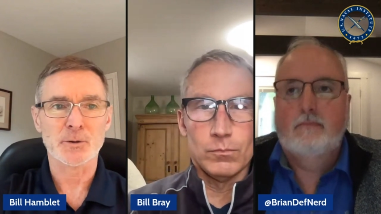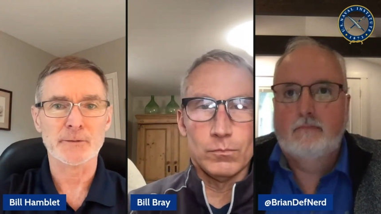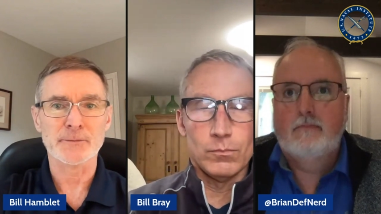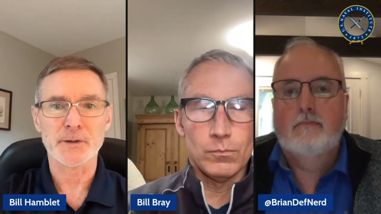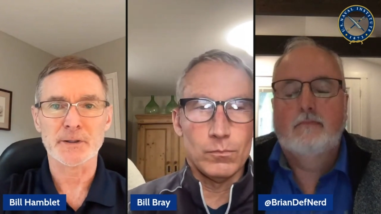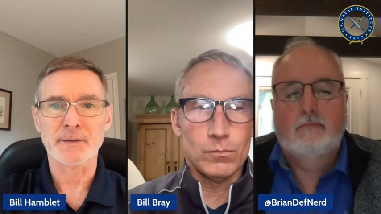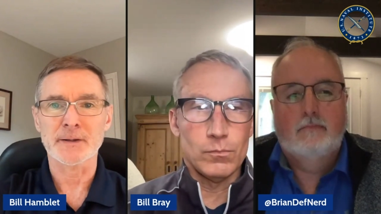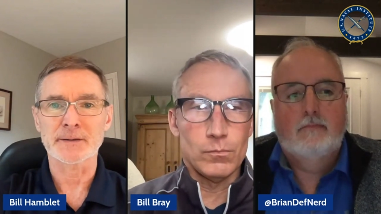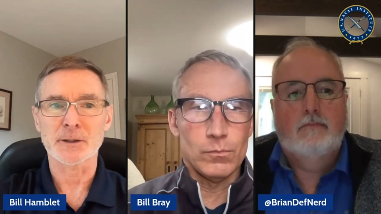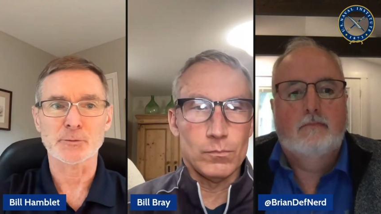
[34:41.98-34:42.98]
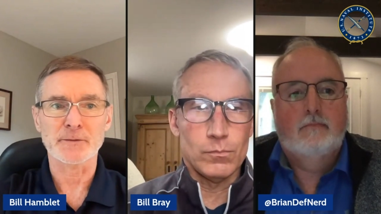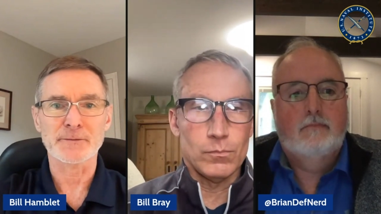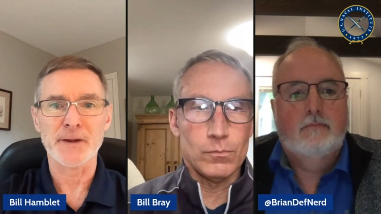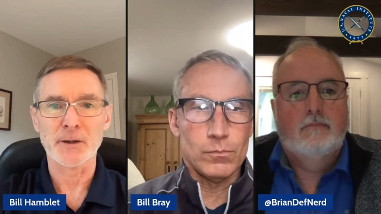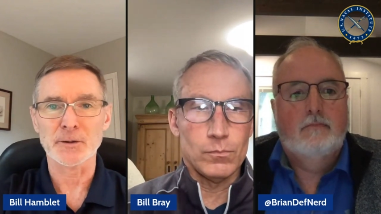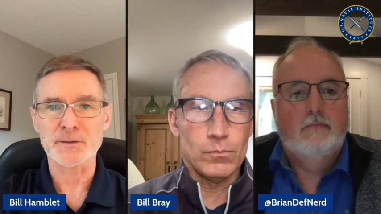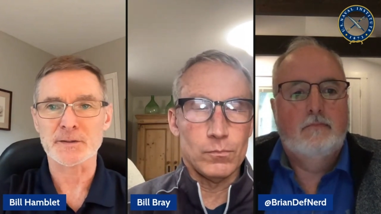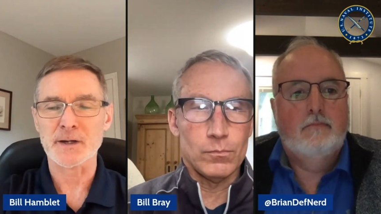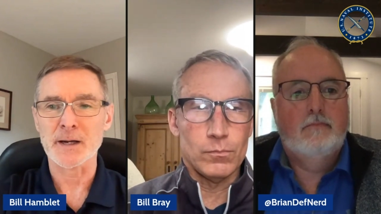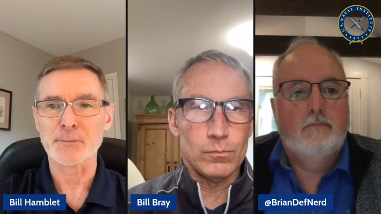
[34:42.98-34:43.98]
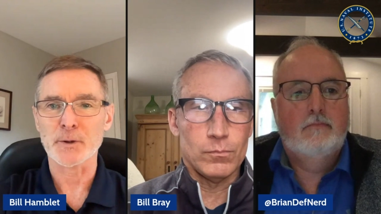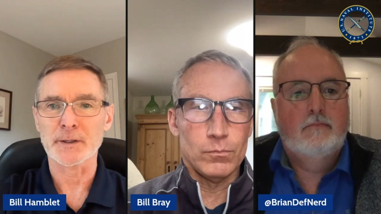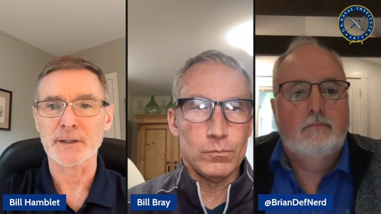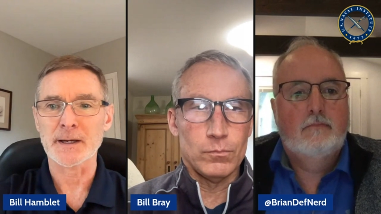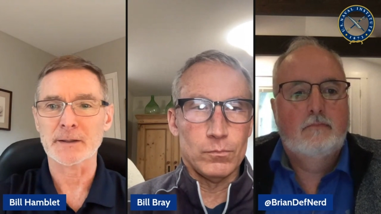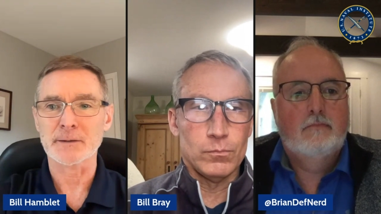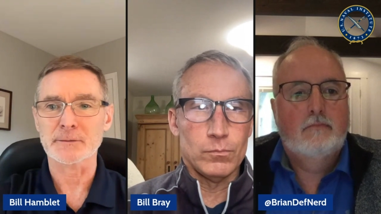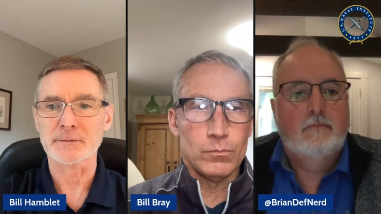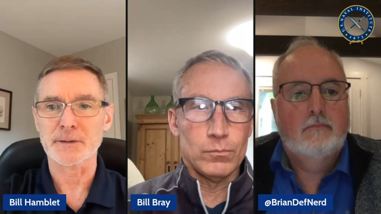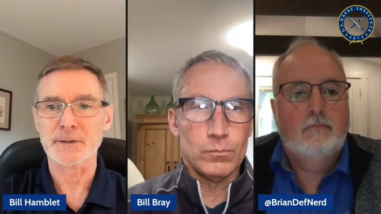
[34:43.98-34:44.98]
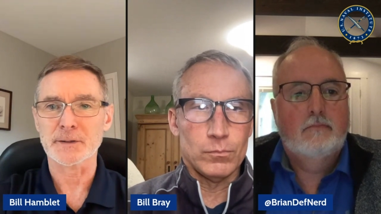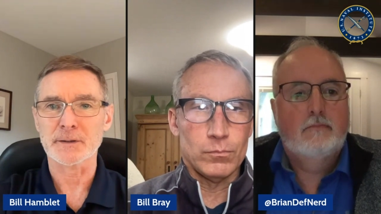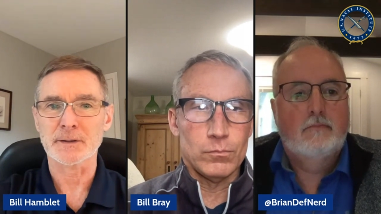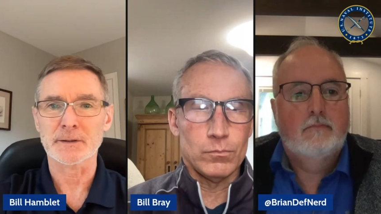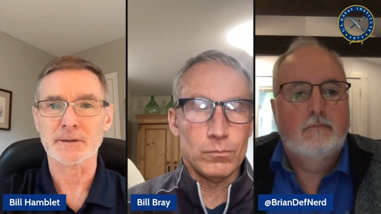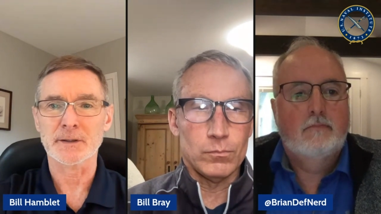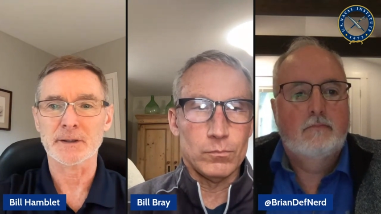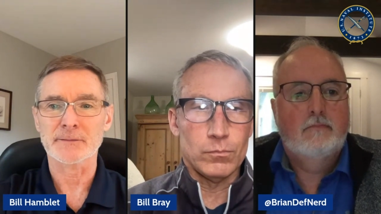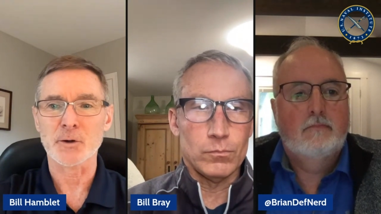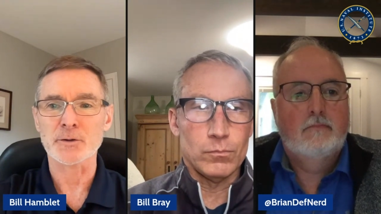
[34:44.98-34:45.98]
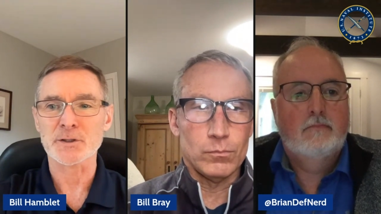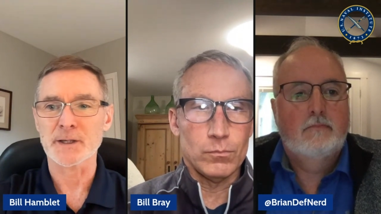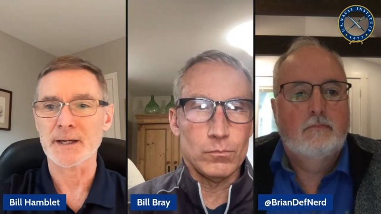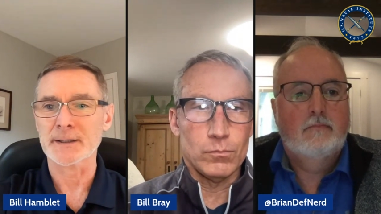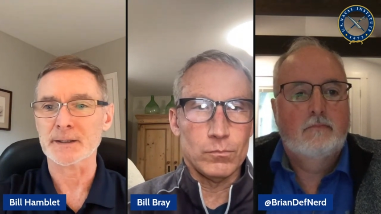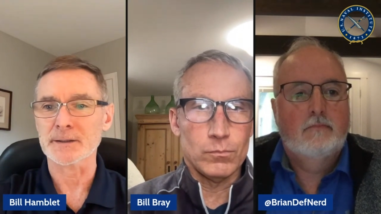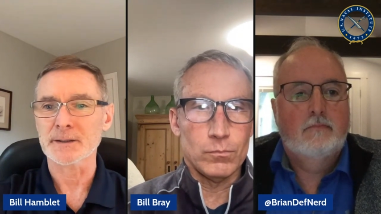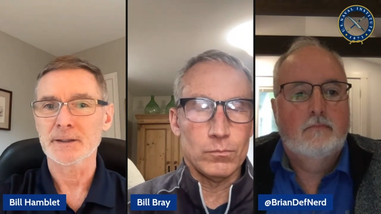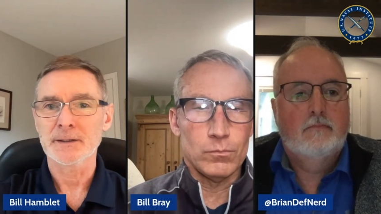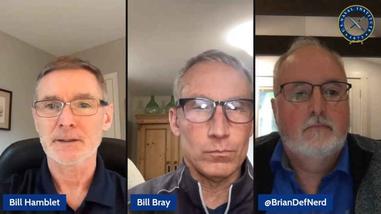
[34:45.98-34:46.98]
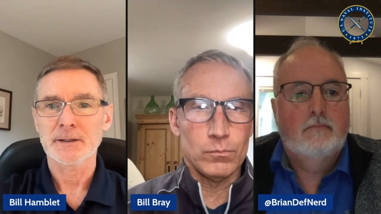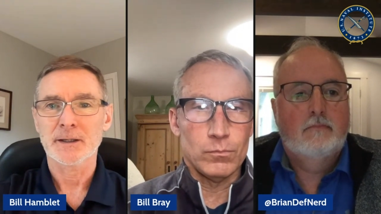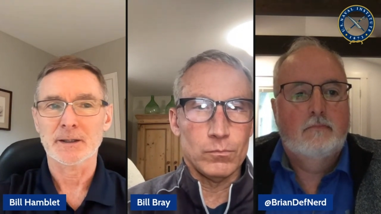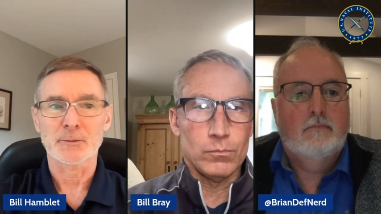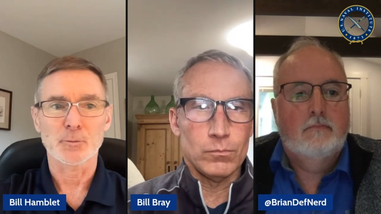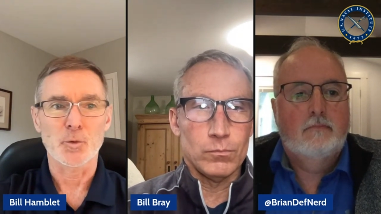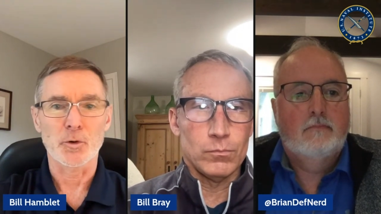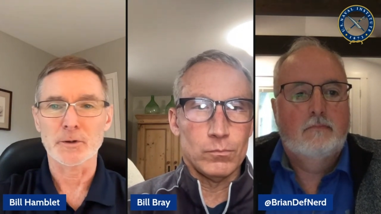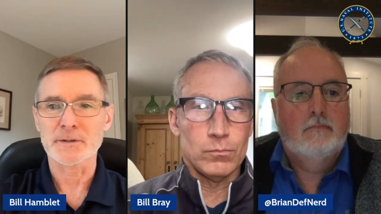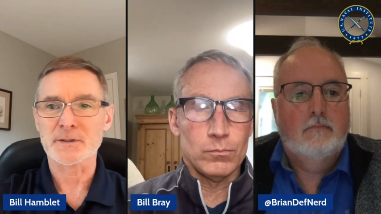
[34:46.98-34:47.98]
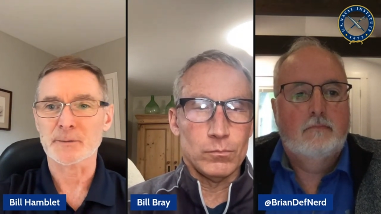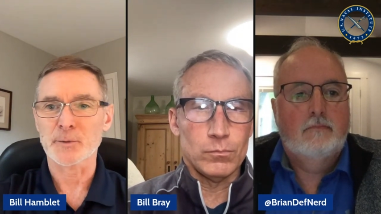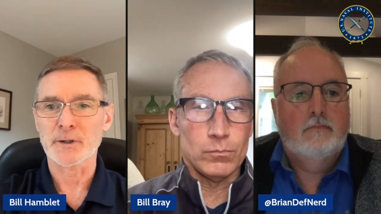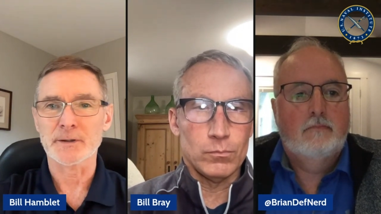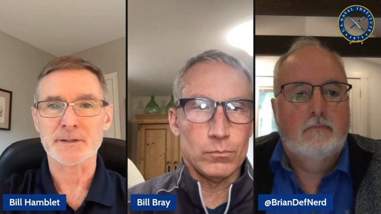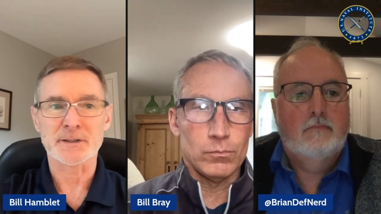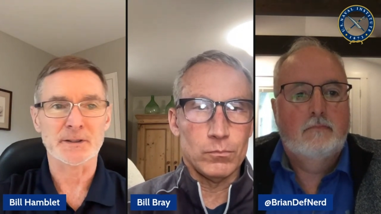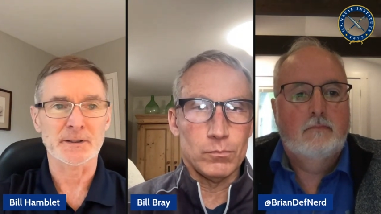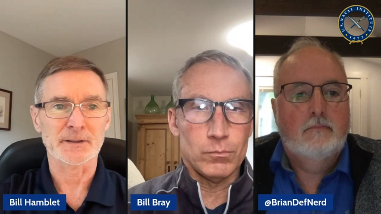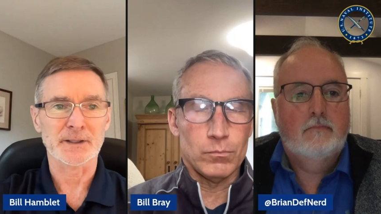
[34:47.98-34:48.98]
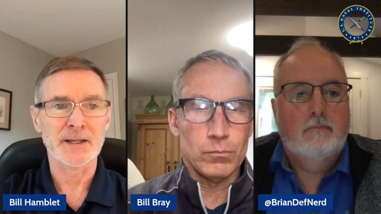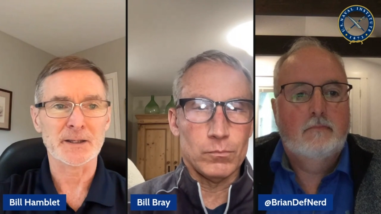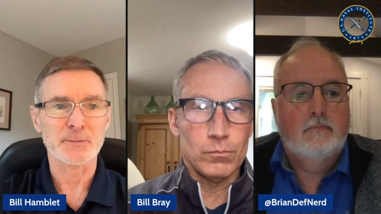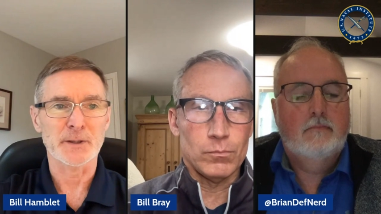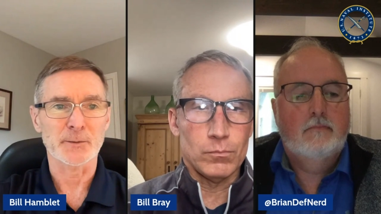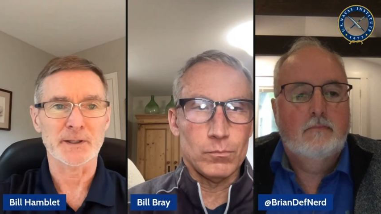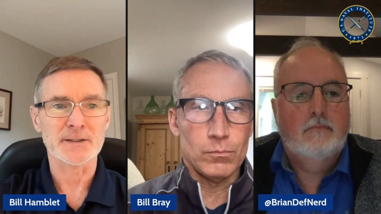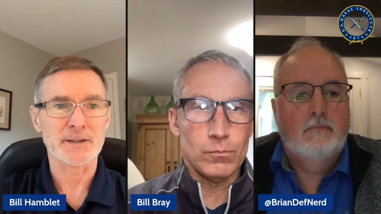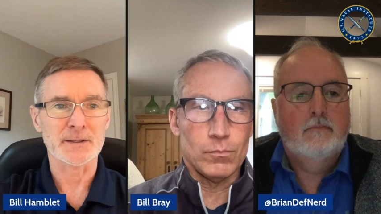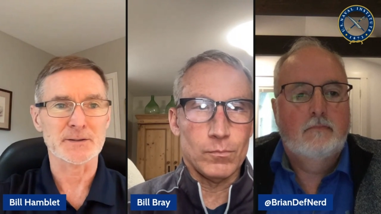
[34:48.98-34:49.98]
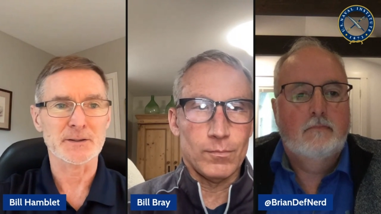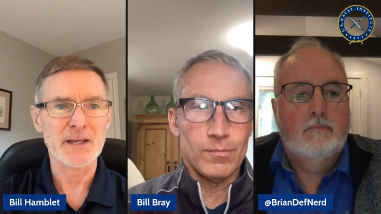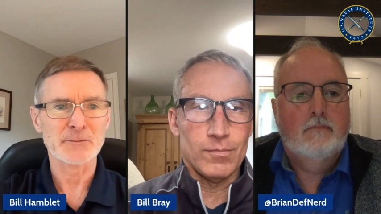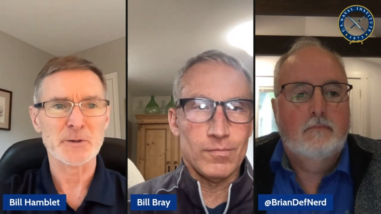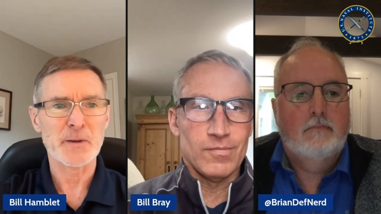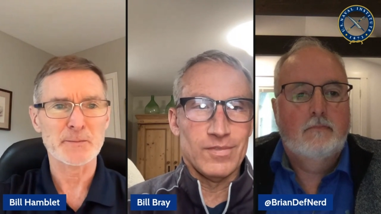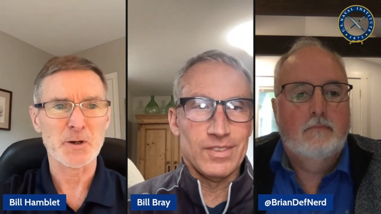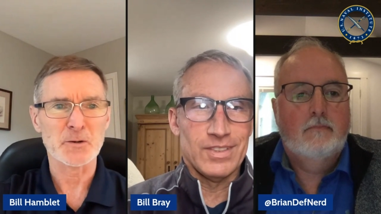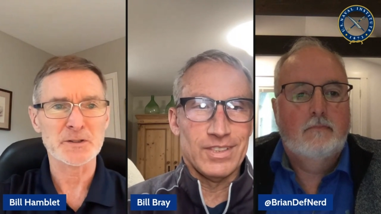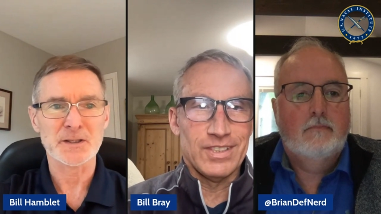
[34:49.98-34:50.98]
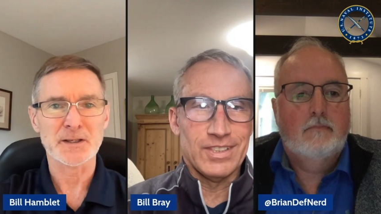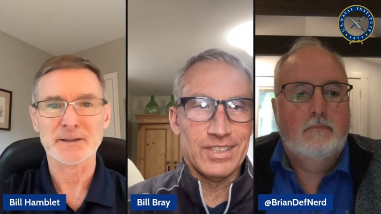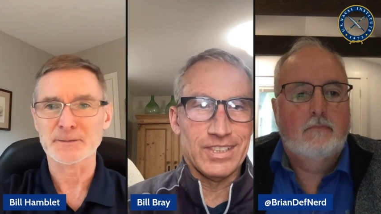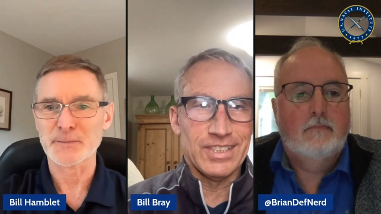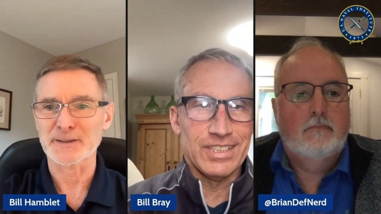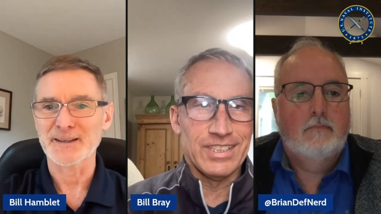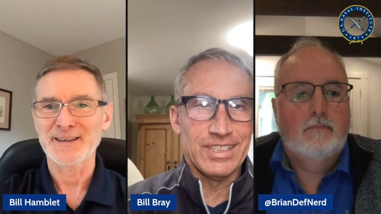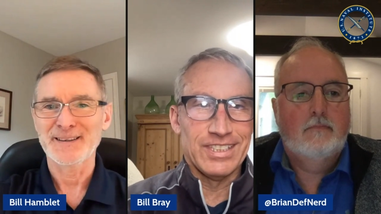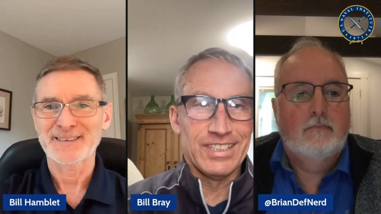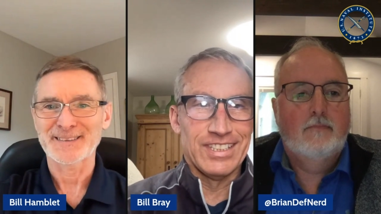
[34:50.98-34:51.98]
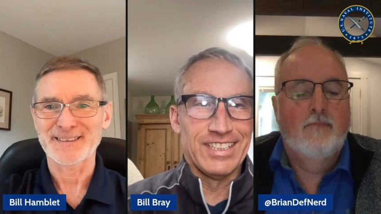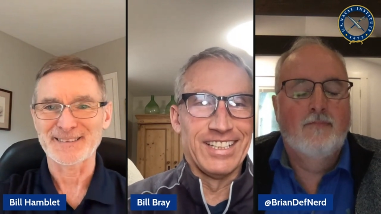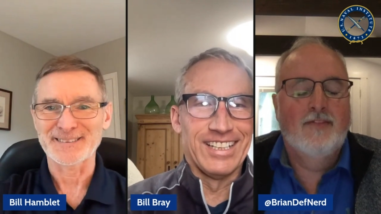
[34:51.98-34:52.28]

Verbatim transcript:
Speaker 1: norfolk and then their Rafales operated out of uh, out of oceana uh, Ward somewhere is going to kick me when he says you can't remember Oceana, but uh,